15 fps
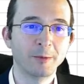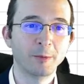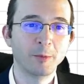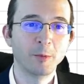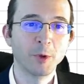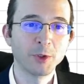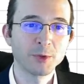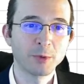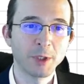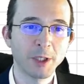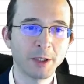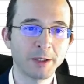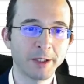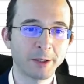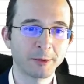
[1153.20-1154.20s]
once we
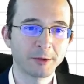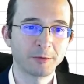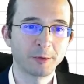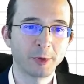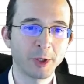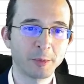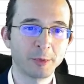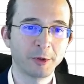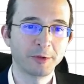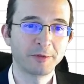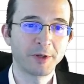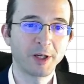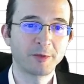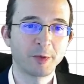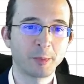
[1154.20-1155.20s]
get down to 40.5,
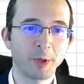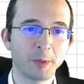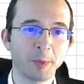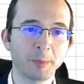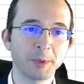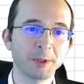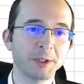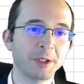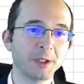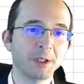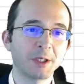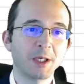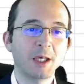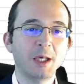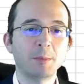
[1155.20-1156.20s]
our probability to
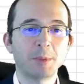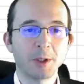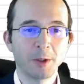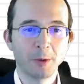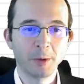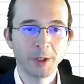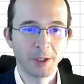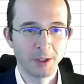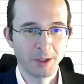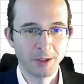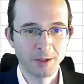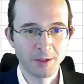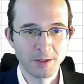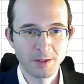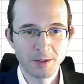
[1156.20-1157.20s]
keep going
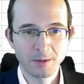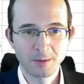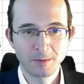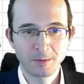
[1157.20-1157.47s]
is